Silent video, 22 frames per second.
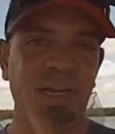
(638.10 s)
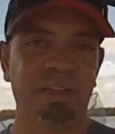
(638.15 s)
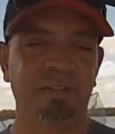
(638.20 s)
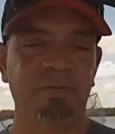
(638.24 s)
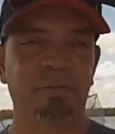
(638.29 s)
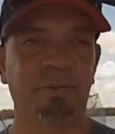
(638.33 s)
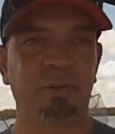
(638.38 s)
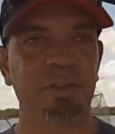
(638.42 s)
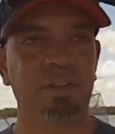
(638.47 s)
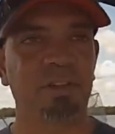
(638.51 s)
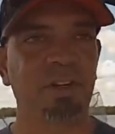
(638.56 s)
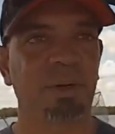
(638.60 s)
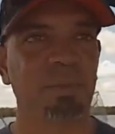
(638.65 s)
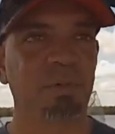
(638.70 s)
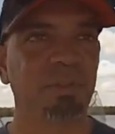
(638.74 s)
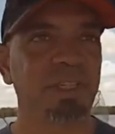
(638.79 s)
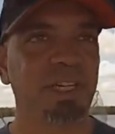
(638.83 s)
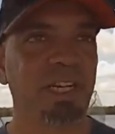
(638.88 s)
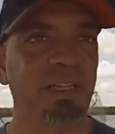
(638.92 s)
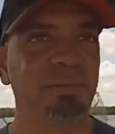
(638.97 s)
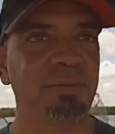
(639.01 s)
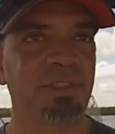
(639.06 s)
go back and forth a
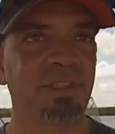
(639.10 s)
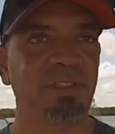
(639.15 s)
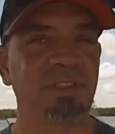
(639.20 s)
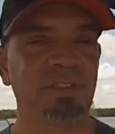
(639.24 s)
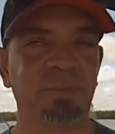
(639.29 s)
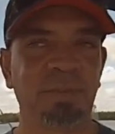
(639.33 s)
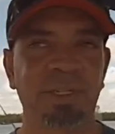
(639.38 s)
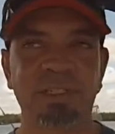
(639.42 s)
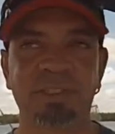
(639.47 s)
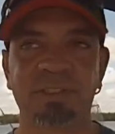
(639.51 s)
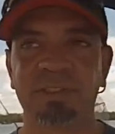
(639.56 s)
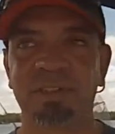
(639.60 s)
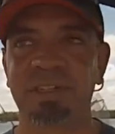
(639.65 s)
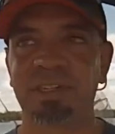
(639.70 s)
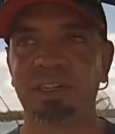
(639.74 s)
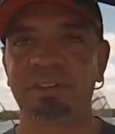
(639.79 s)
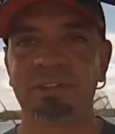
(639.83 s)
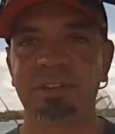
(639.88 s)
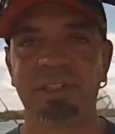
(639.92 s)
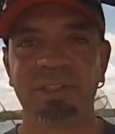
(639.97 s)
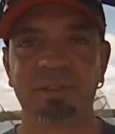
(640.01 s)
couple times just to make sure that